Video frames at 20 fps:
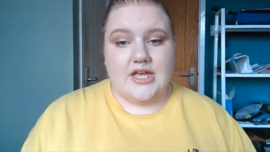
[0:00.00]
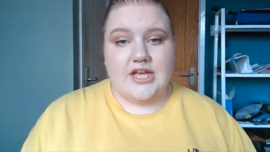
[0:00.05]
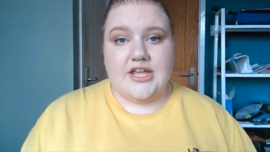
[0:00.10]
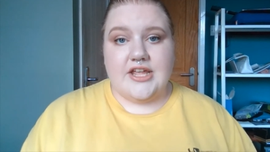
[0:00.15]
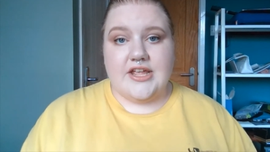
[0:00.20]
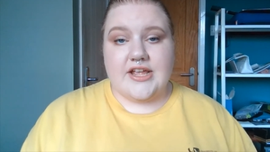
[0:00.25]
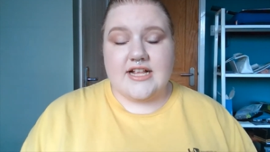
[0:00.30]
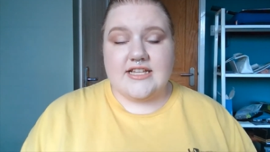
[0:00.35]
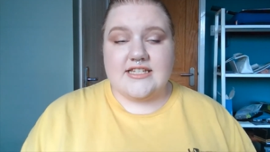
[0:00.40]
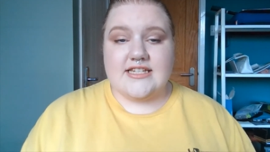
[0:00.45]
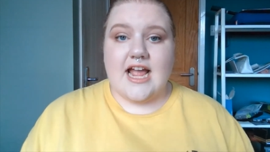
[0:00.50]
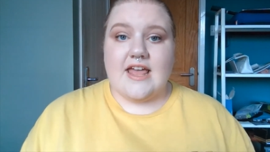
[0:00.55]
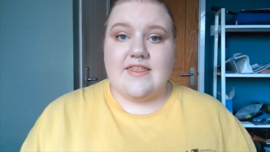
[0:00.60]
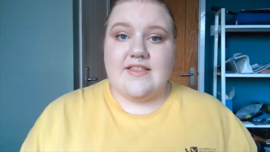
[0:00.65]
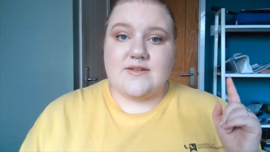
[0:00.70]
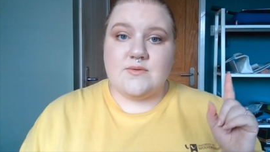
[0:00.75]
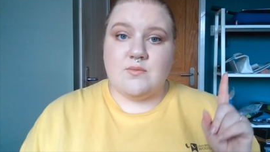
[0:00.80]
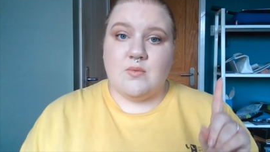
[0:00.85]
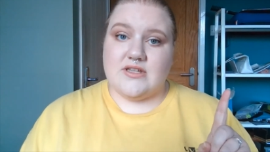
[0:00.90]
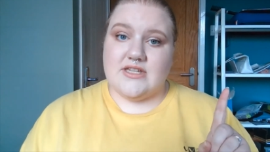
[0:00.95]
You can take
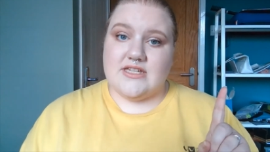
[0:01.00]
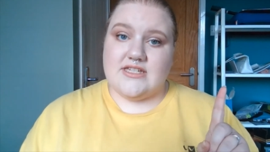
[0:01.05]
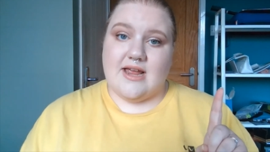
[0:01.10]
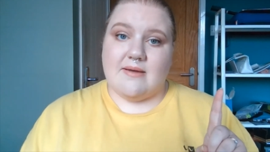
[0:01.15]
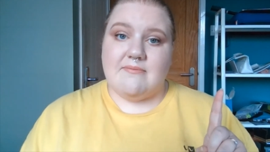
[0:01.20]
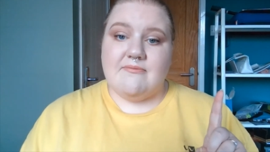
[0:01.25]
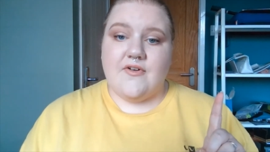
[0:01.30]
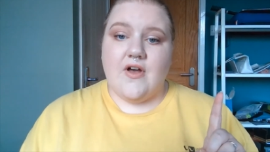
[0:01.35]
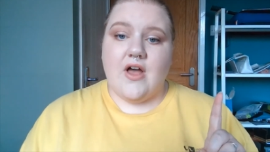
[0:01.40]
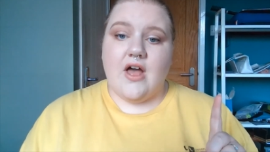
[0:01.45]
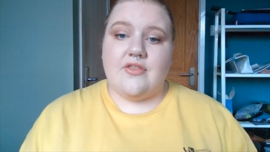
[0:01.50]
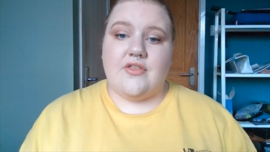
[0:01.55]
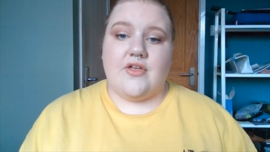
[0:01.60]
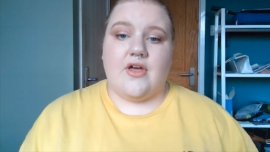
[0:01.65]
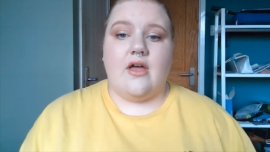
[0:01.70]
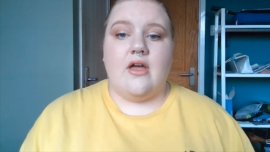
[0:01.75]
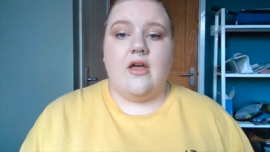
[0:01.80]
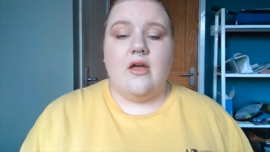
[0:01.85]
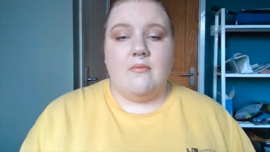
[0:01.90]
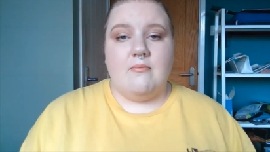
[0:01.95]
this one step
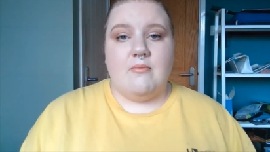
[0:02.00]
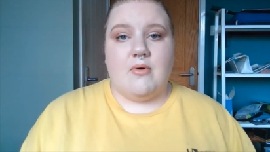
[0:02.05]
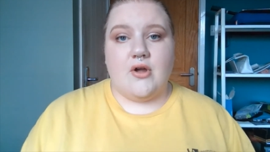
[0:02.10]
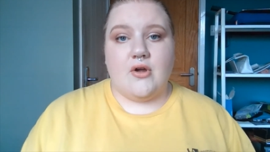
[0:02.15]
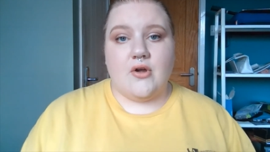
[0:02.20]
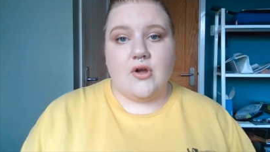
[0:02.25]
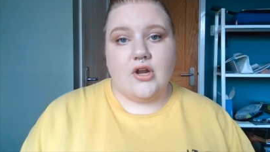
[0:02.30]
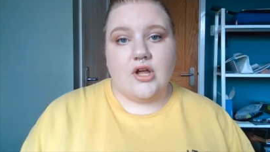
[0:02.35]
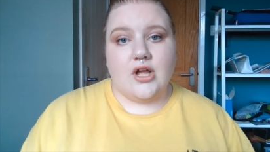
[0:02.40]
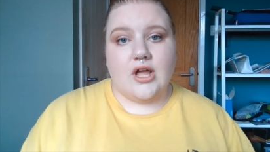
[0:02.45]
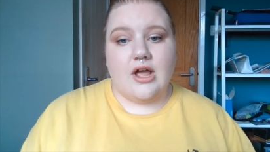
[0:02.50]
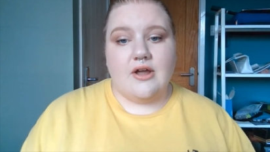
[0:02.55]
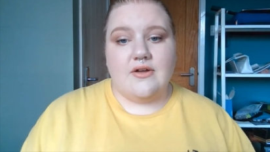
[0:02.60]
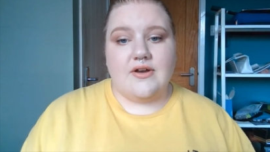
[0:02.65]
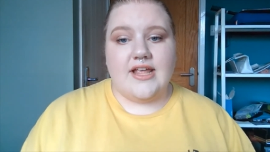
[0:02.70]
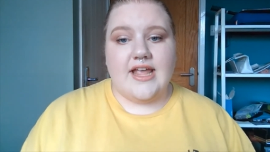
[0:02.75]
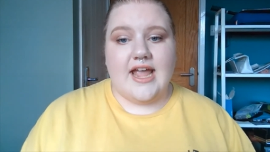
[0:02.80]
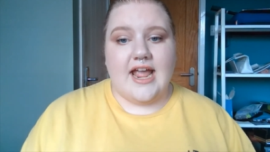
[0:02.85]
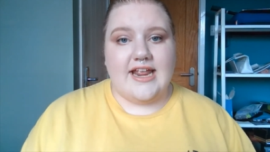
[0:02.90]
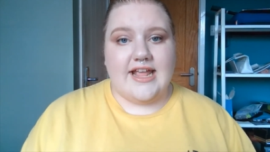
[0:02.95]
further by colour
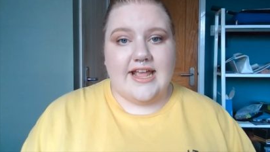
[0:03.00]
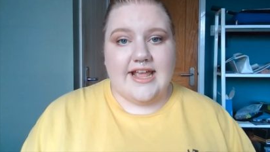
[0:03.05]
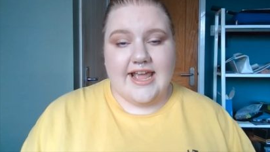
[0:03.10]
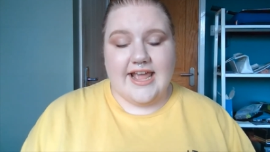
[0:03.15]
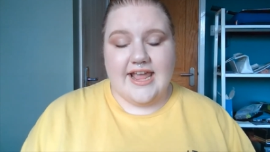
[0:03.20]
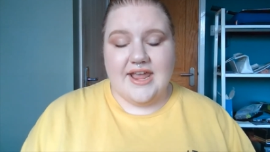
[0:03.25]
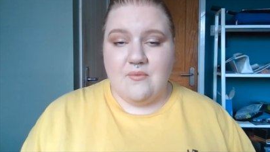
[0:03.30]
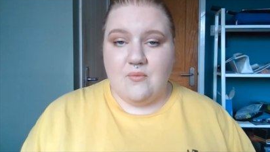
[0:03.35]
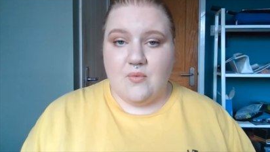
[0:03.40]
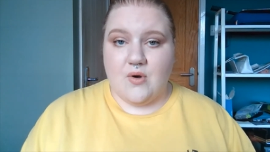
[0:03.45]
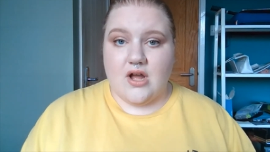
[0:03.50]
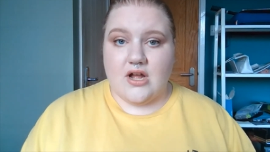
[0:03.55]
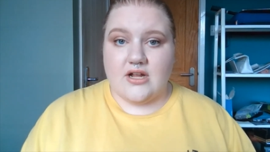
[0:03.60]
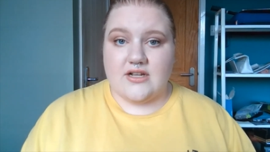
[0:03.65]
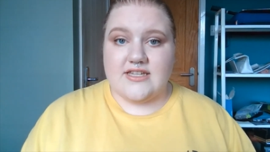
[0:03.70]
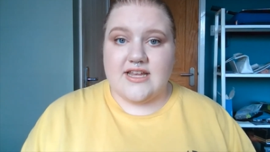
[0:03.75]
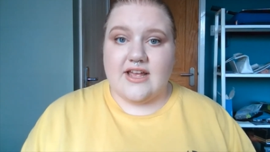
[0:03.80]
coding any keywords